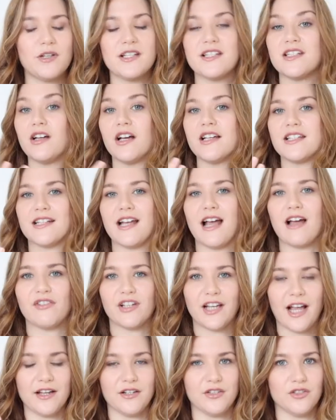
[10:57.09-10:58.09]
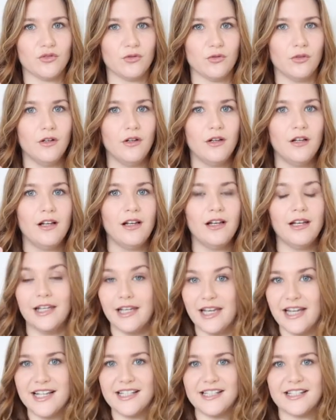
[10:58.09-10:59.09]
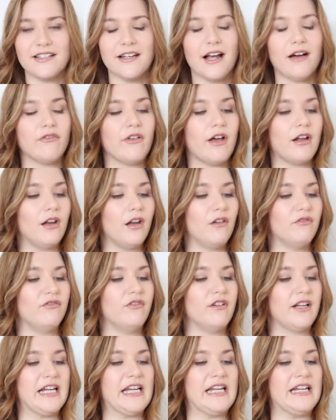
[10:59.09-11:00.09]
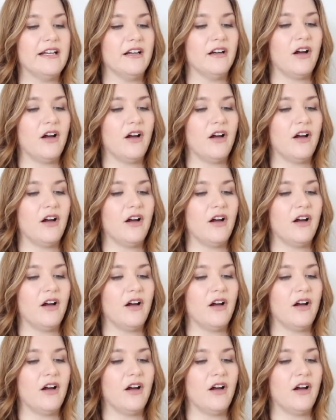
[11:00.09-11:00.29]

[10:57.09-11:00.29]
it's nice to have a candle lit and have that lovely